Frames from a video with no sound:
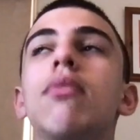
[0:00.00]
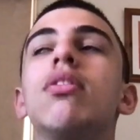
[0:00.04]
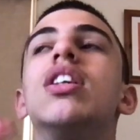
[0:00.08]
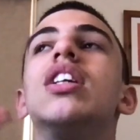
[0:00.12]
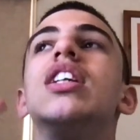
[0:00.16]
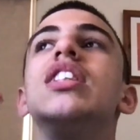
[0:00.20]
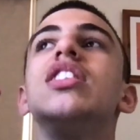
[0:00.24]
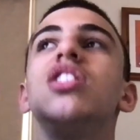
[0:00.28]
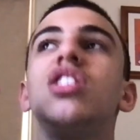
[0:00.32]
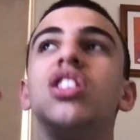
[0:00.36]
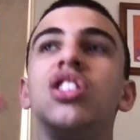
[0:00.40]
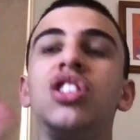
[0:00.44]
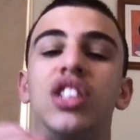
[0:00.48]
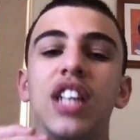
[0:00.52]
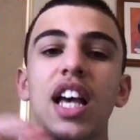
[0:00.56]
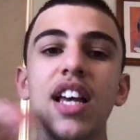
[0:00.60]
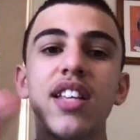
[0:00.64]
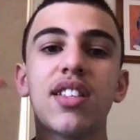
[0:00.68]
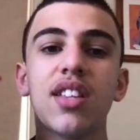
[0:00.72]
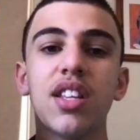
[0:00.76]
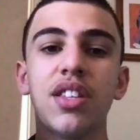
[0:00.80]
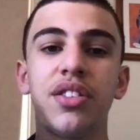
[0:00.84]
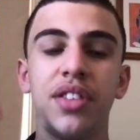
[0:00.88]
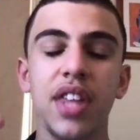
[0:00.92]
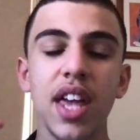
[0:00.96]

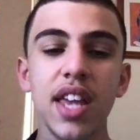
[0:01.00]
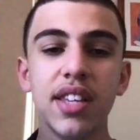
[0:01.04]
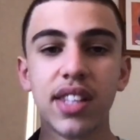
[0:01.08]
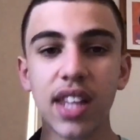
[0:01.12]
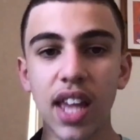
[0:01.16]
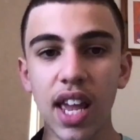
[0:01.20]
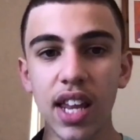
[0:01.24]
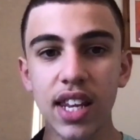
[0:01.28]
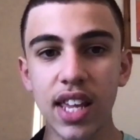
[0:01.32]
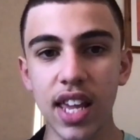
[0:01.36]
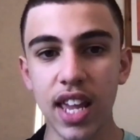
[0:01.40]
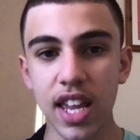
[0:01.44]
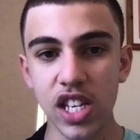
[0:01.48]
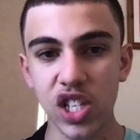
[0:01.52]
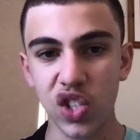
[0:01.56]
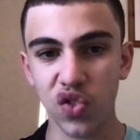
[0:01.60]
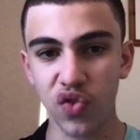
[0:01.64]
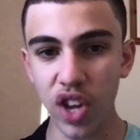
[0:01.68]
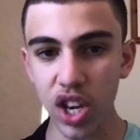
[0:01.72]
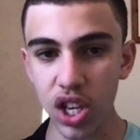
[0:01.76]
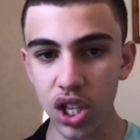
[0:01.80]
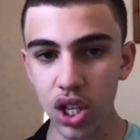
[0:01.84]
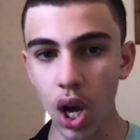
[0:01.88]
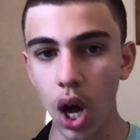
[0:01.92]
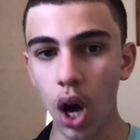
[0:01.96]
suggested this in his
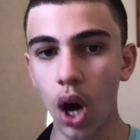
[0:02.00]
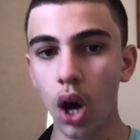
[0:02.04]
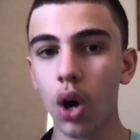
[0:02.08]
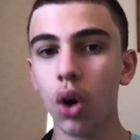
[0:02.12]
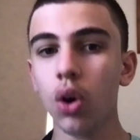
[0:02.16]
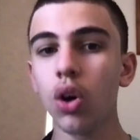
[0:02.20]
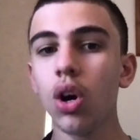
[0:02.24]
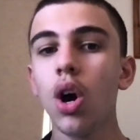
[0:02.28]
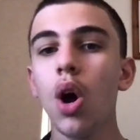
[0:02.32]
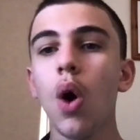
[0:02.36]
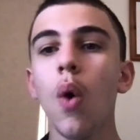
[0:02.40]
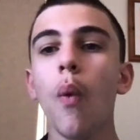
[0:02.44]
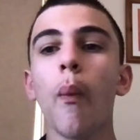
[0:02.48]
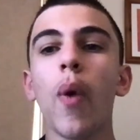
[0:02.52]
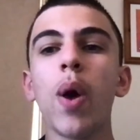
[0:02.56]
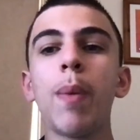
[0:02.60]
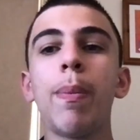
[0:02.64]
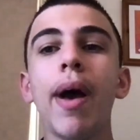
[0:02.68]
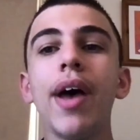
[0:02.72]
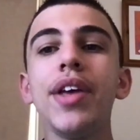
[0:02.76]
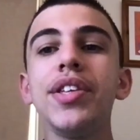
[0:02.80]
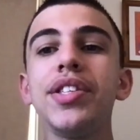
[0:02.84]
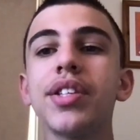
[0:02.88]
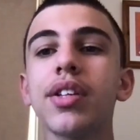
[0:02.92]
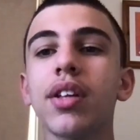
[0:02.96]
video, where
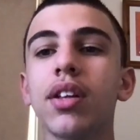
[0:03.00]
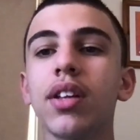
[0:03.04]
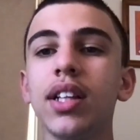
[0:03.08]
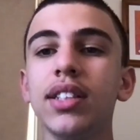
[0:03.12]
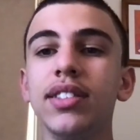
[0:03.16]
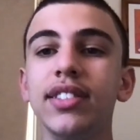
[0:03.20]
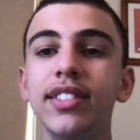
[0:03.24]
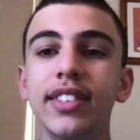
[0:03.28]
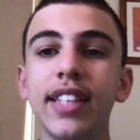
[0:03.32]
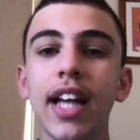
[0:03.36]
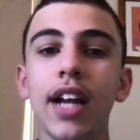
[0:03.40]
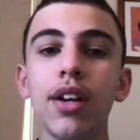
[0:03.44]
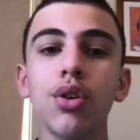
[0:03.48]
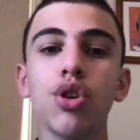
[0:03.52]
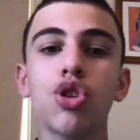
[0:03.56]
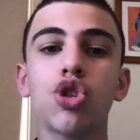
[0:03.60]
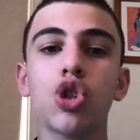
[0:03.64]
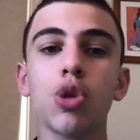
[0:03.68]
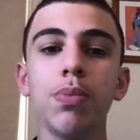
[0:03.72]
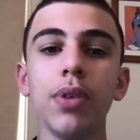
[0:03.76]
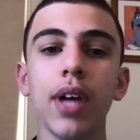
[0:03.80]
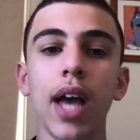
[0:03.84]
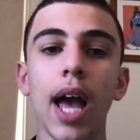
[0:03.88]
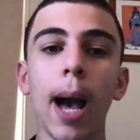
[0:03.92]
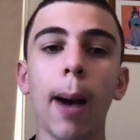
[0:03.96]
basically said you should
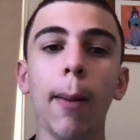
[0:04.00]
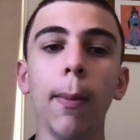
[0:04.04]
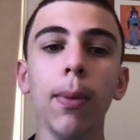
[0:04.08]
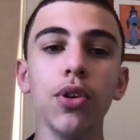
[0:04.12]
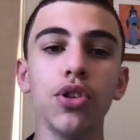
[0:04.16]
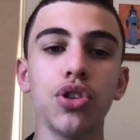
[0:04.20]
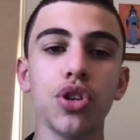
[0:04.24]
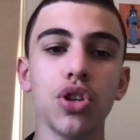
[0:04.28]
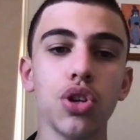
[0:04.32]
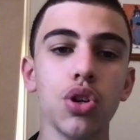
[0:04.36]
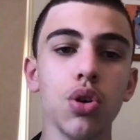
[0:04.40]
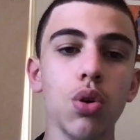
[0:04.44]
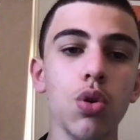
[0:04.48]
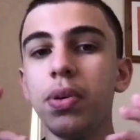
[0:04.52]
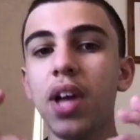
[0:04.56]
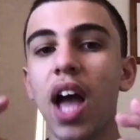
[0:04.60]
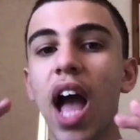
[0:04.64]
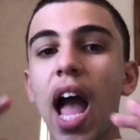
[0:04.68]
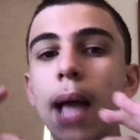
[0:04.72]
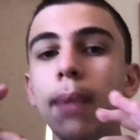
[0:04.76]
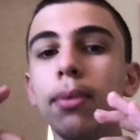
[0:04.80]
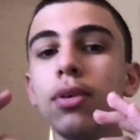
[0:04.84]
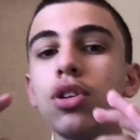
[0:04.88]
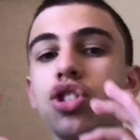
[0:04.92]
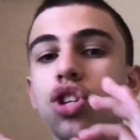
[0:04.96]
be able to use
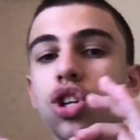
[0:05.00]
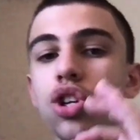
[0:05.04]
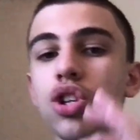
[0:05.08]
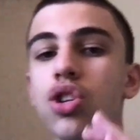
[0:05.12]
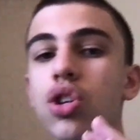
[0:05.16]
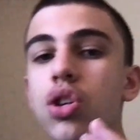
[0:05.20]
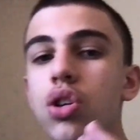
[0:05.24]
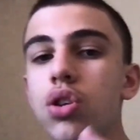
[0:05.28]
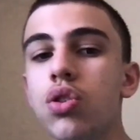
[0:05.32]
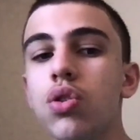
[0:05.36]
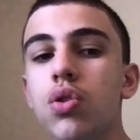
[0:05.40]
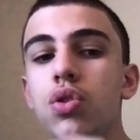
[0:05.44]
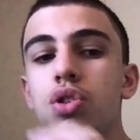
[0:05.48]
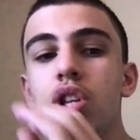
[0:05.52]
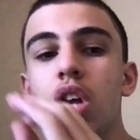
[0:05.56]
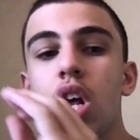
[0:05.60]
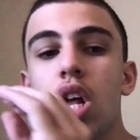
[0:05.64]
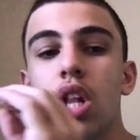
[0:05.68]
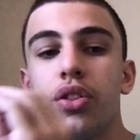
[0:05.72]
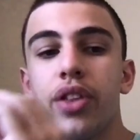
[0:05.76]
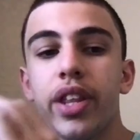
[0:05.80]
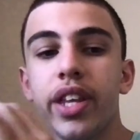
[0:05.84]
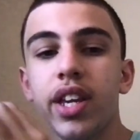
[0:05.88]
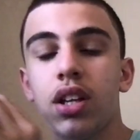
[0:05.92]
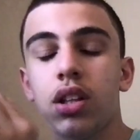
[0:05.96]

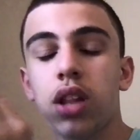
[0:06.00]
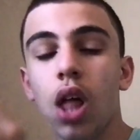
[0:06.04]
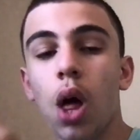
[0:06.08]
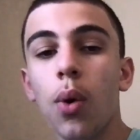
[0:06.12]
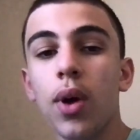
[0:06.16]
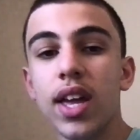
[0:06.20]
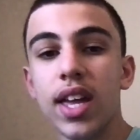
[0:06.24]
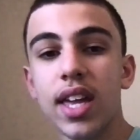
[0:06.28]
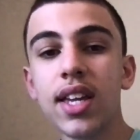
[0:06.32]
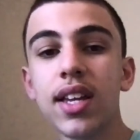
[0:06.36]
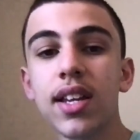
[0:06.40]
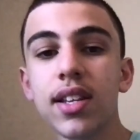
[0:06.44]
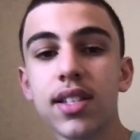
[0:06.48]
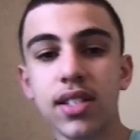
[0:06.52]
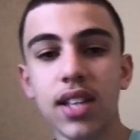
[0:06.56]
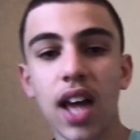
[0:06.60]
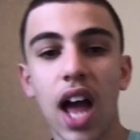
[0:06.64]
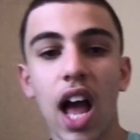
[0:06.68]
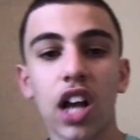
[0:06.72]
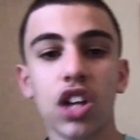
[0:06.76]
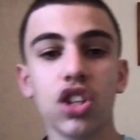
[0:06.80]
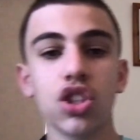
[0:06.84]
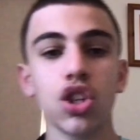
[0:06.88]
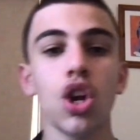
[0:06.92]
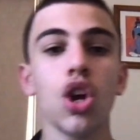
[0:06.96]
the glow ink
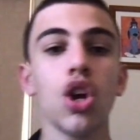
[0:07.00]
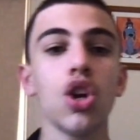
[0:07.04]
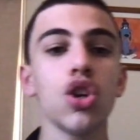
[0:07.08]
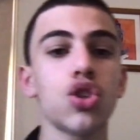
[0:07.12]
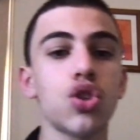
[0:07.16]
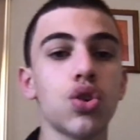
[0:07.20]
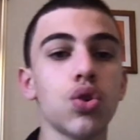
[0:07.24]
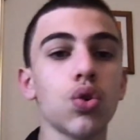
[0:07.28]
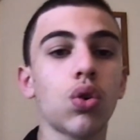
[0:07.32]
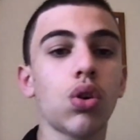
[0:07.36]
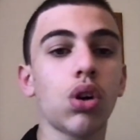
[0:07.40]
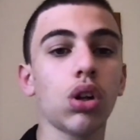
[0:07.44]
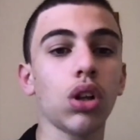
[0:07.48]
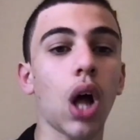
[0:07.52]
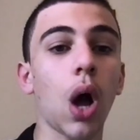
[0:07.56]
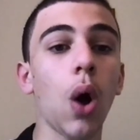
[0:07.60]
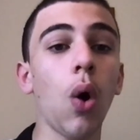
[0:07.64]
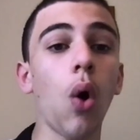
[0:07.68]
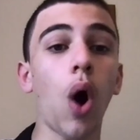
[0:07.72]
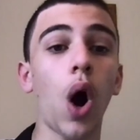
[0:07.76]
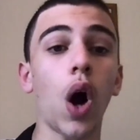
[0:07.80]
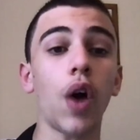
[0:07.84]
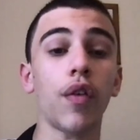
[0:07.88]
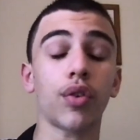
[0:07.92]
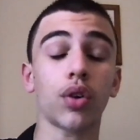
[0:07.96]
sacs to glow
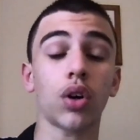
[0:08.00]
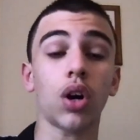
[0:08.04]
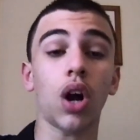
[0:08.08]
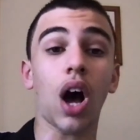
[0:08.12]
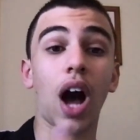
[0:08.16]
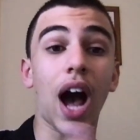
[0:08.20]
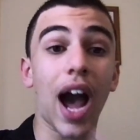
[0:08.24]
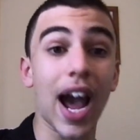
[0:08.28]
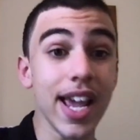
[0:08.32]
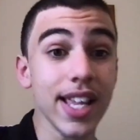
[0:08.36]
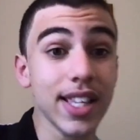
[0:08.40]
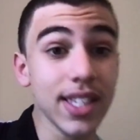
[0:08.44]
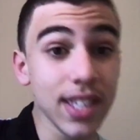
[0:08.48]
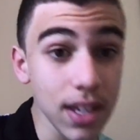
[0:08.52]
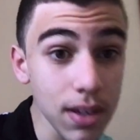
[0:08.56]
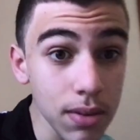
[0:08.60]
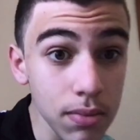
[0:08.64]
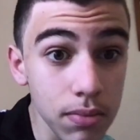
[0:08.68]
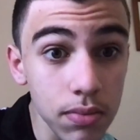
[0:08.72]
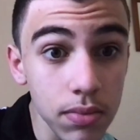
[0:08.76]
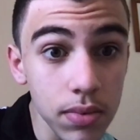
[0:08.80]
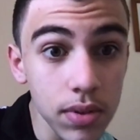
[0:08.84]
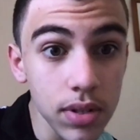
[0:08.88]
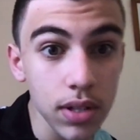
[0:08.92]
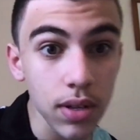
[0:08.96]
other
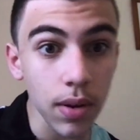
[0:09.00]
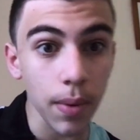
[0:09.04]
items